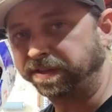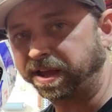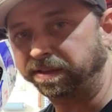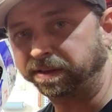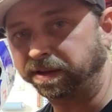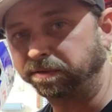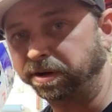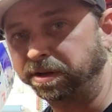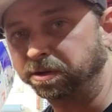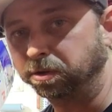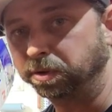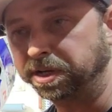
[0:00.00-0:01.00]
to that to get ready
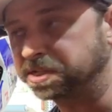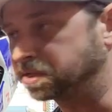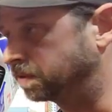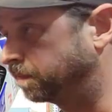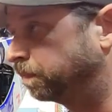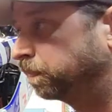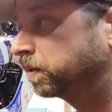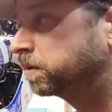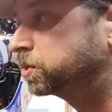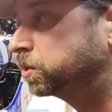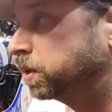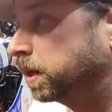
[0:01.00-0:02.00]
to go racing.
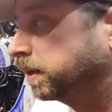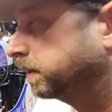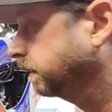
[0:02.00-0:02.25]
So